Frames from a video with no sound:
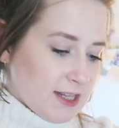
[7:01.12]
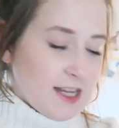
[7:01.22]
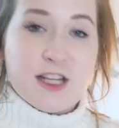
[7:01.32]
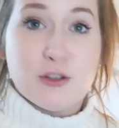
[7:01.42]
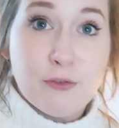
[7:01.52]

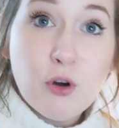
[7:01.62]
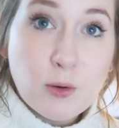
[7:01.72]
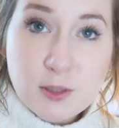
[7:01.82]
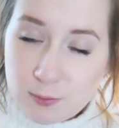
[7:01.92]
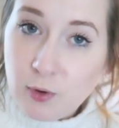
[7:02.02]
10 to
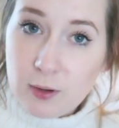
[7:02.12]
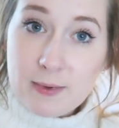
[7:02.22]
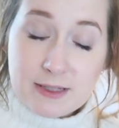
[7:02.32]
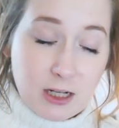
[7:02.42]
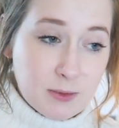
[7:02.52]
4, which probably
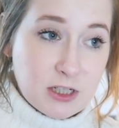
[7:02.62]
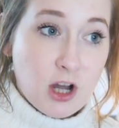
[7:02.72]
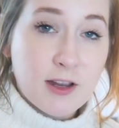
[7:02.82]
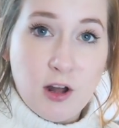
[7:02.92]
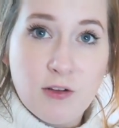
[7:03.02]
means it's going to be
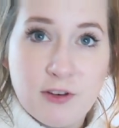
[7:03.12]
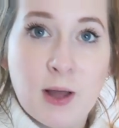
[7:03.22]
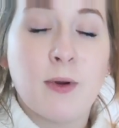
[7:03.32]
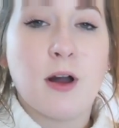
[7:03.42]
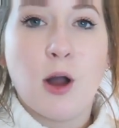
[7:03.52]
dark in half an
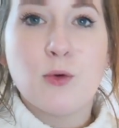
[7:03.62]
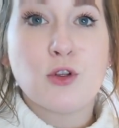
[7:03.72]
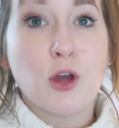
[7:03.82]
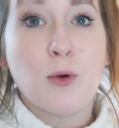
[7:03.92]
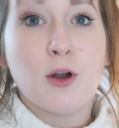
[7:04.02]
hour, I
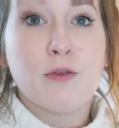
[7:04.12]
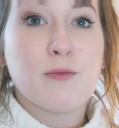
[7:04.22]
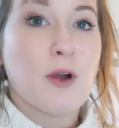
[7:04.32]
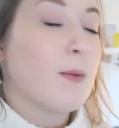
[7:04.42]
will show you what I got from